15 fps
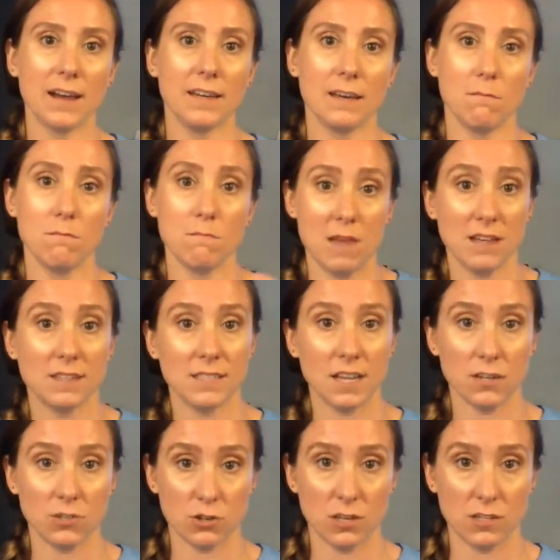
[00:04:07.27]
it makes that
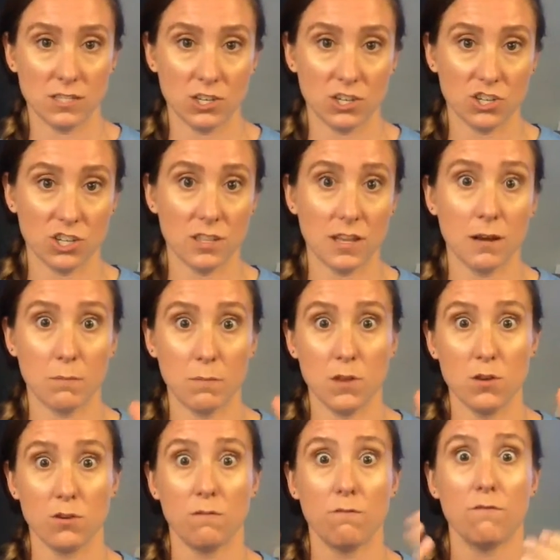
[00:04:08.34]
transition that
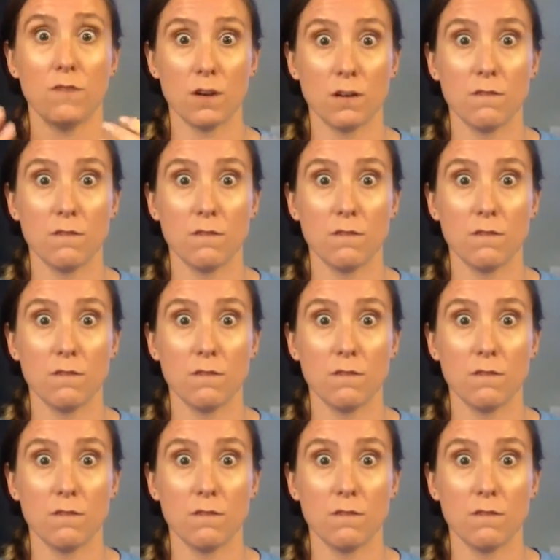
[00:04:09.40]
appeared very,